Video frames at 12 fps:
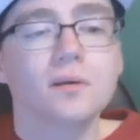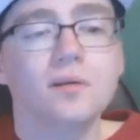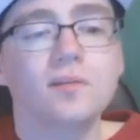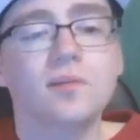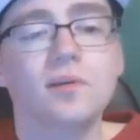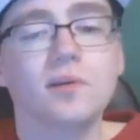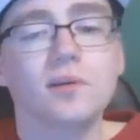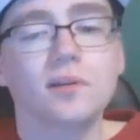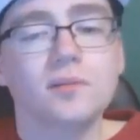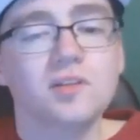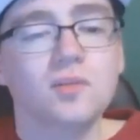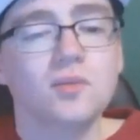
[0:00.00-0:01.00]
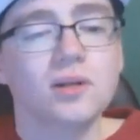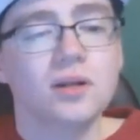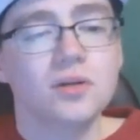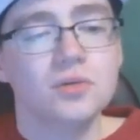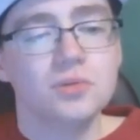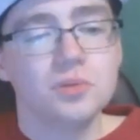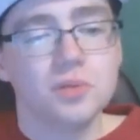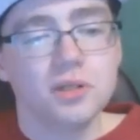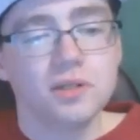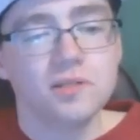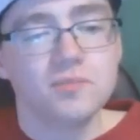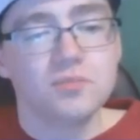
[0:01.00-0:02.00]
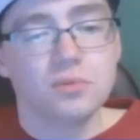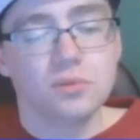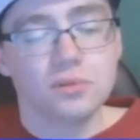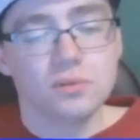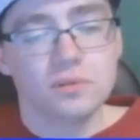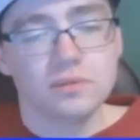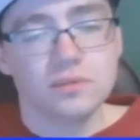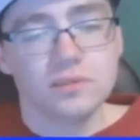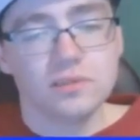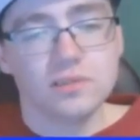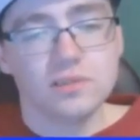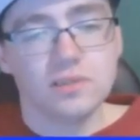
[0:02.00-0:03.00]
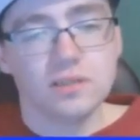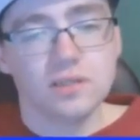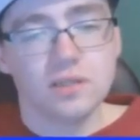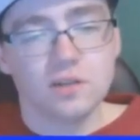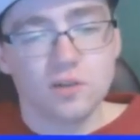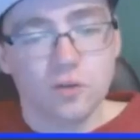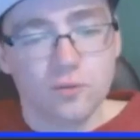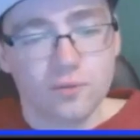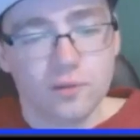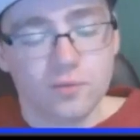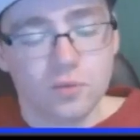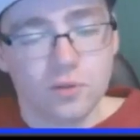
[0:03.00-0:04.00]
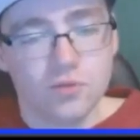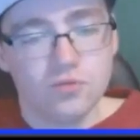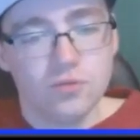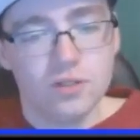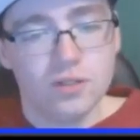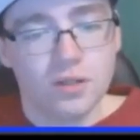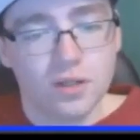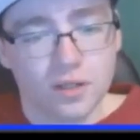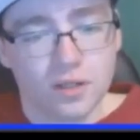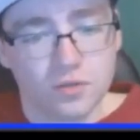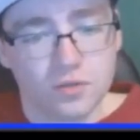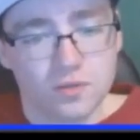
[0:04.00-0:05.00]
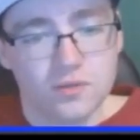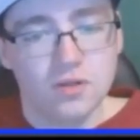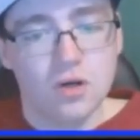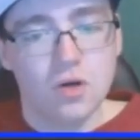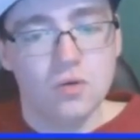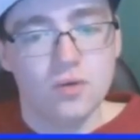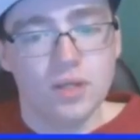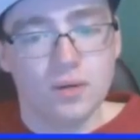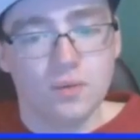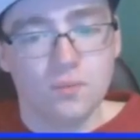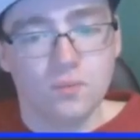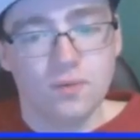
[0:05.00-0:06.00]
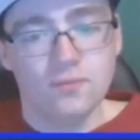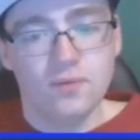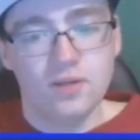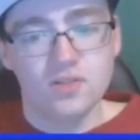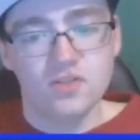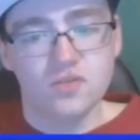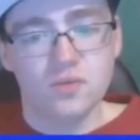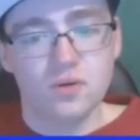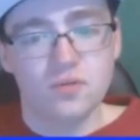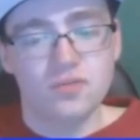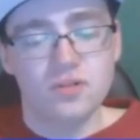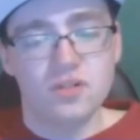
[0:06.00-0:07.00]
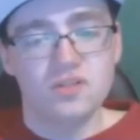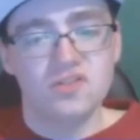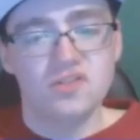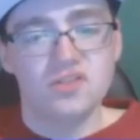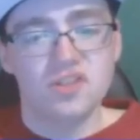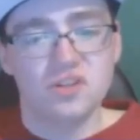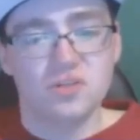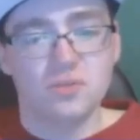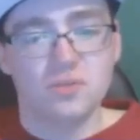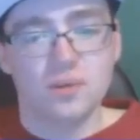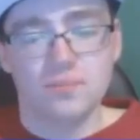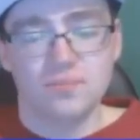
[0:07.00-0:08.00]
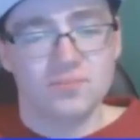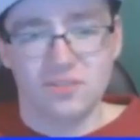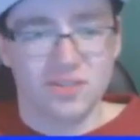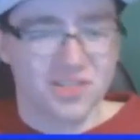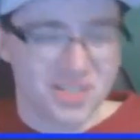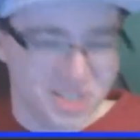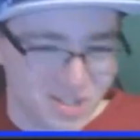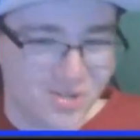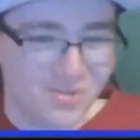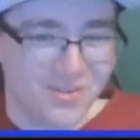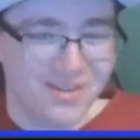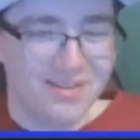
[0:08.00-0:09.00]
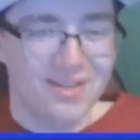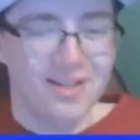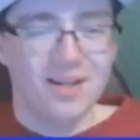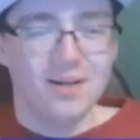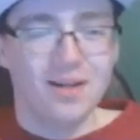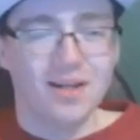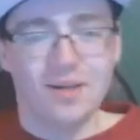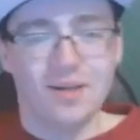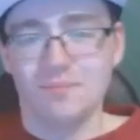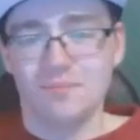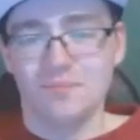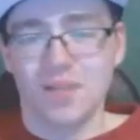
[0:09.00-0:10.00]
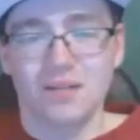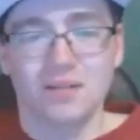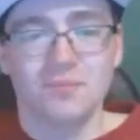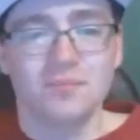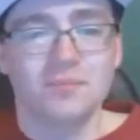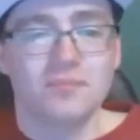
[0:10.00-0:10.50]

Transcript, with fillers: So let me see, one hundred is bronze, uh, silver, four hundred, nine hundred gold, and one thousand two hundred in silver. I'm um, sorry, not silver, um, platinum.